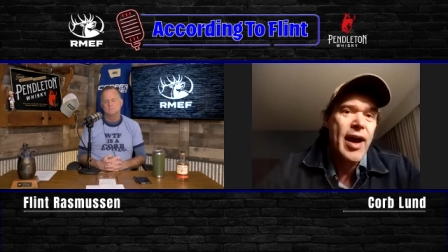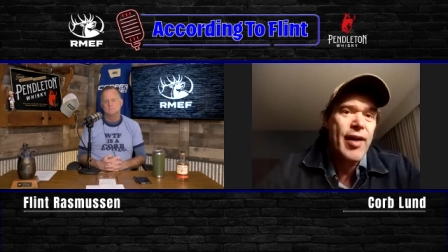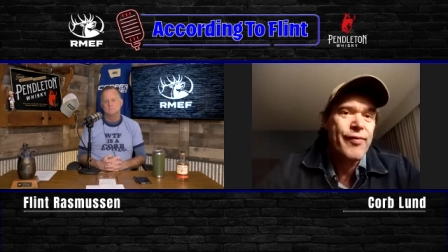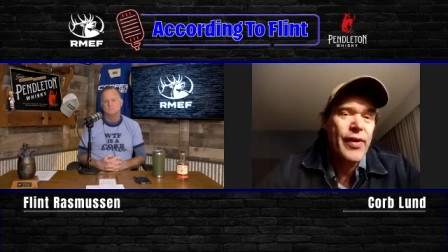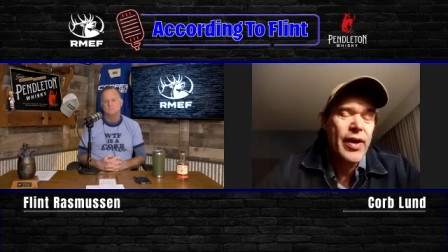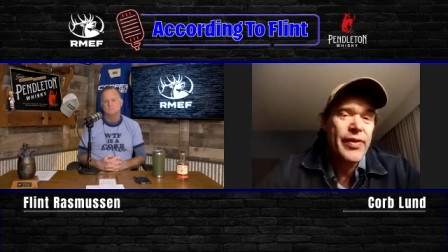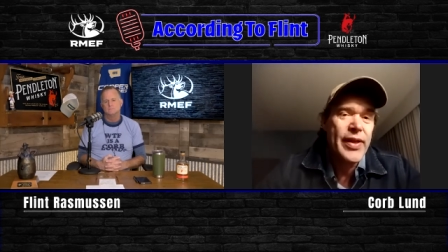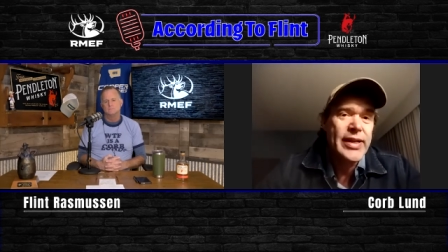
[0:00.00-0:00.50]

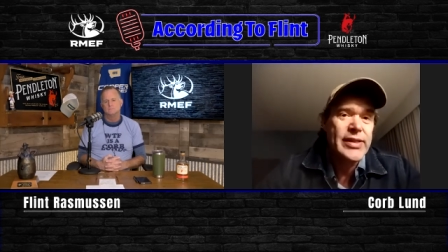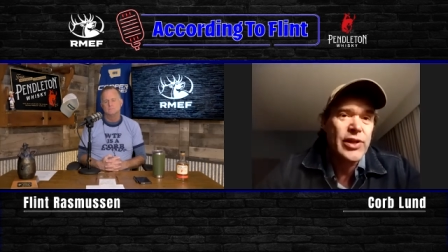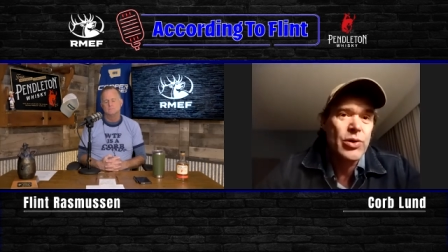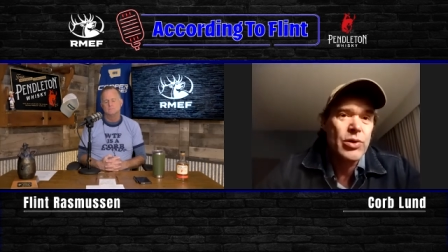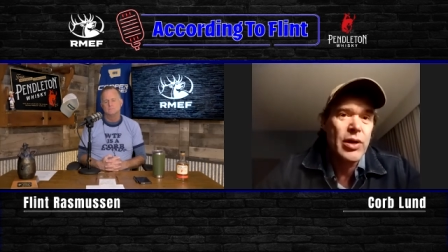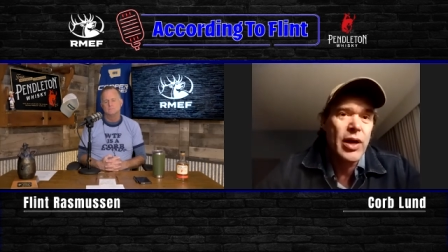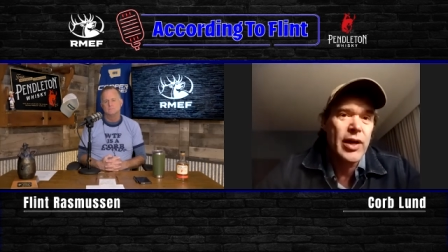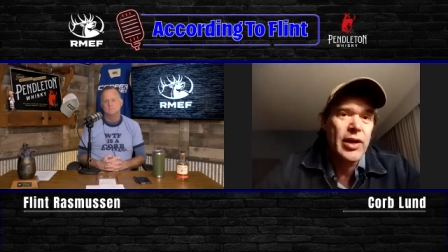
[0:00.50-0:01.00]
I found that's
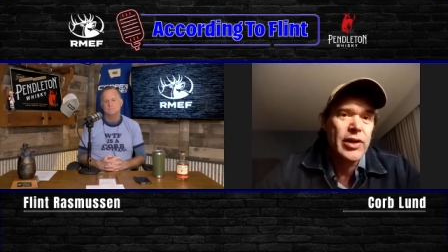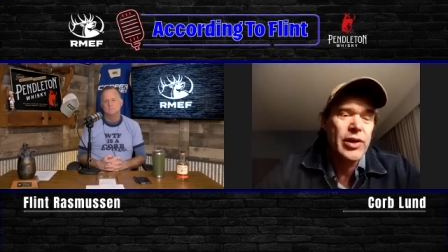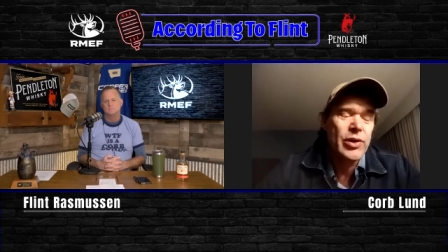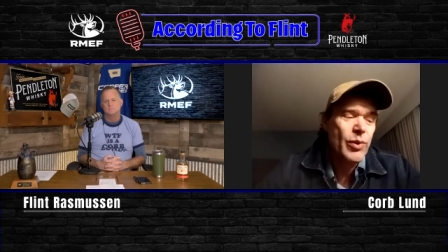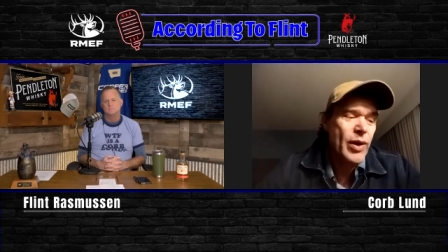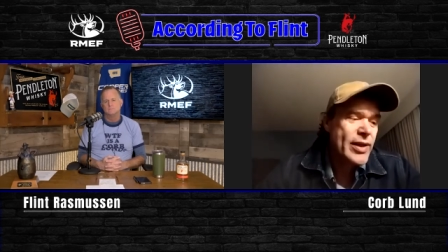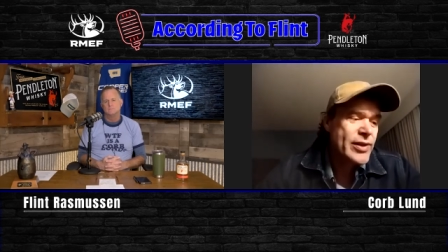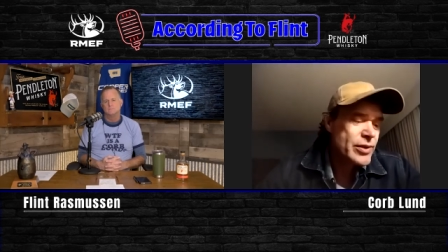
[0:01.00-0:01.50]
a, a
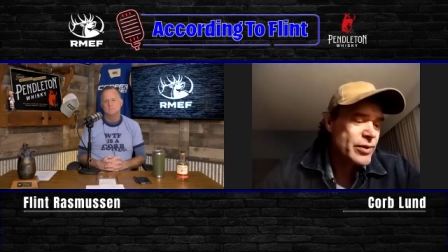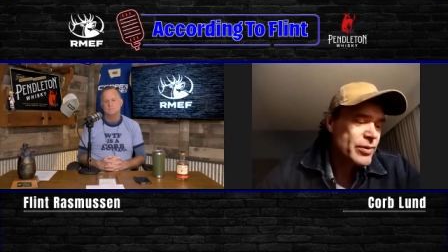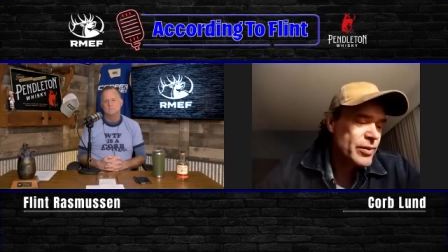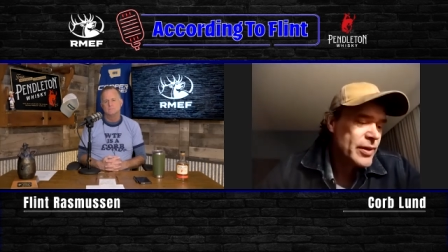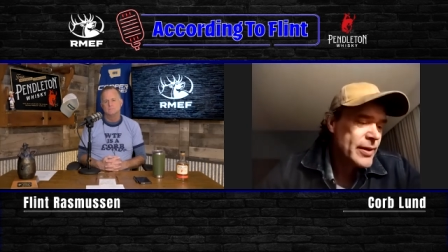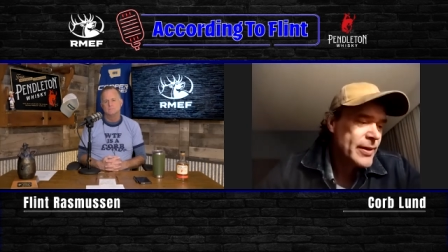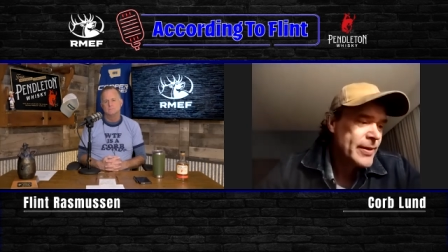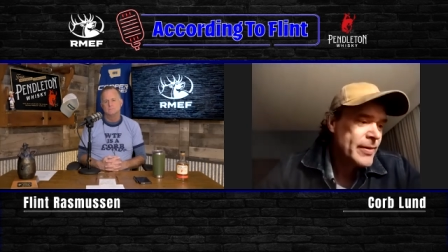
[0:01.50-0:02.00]
good way
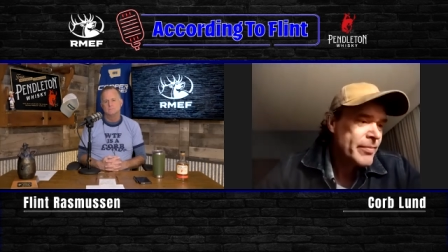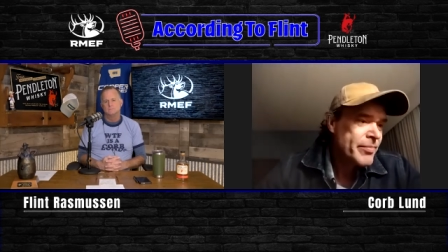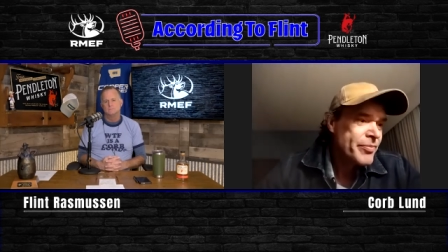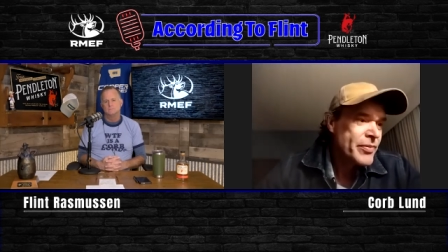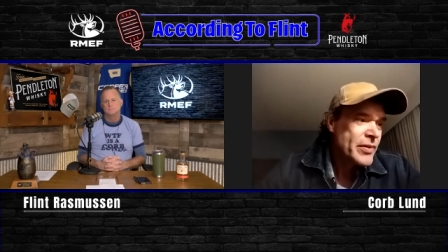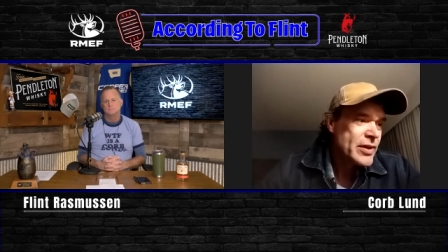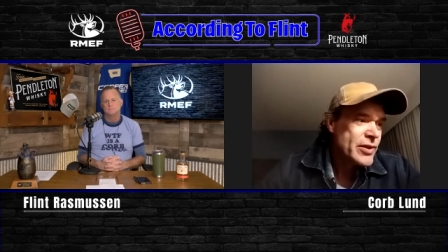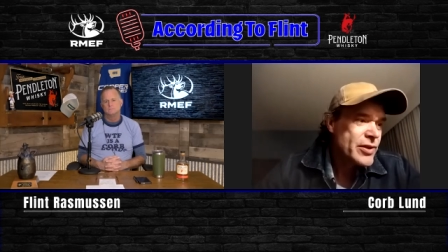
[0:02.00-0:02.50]
to
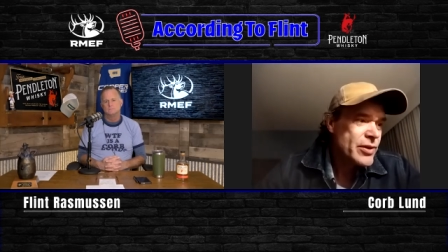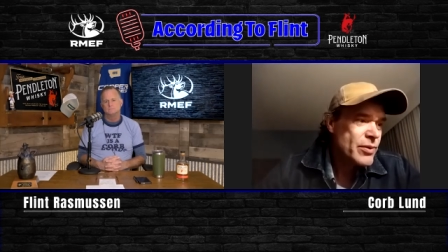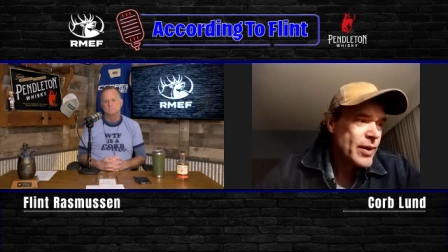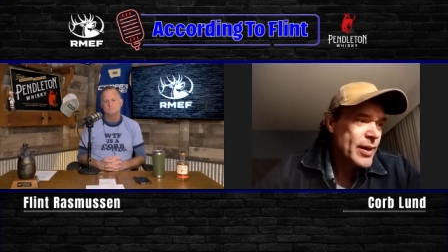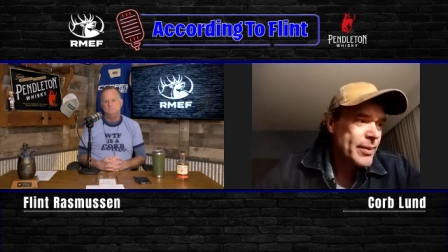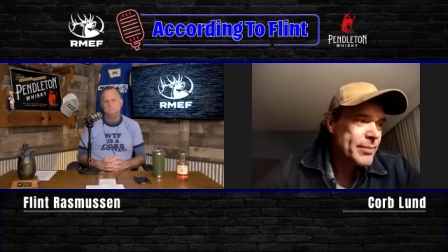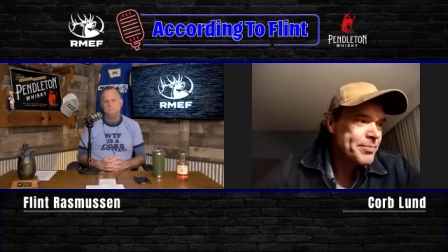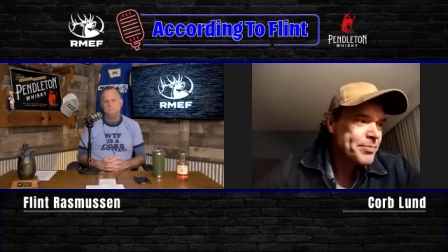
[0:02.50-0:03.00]

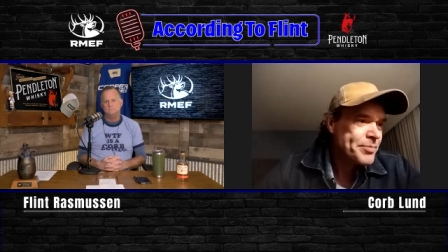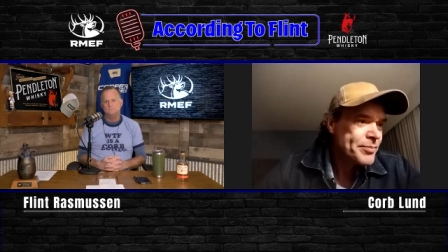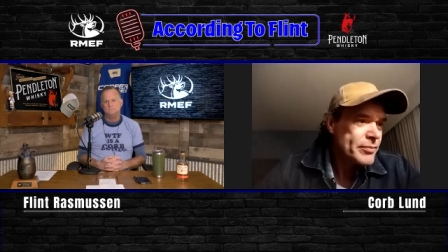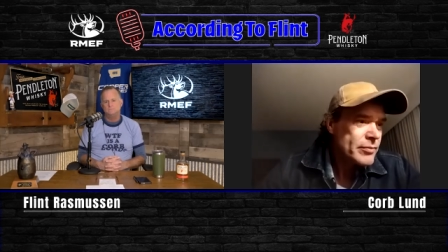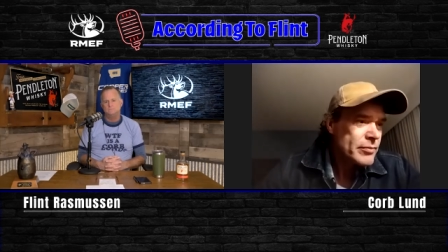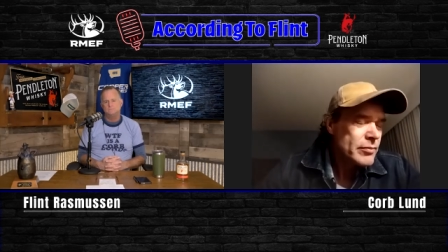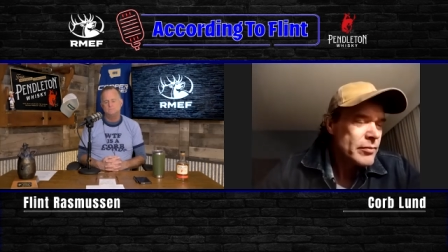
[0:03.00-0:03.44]
to um,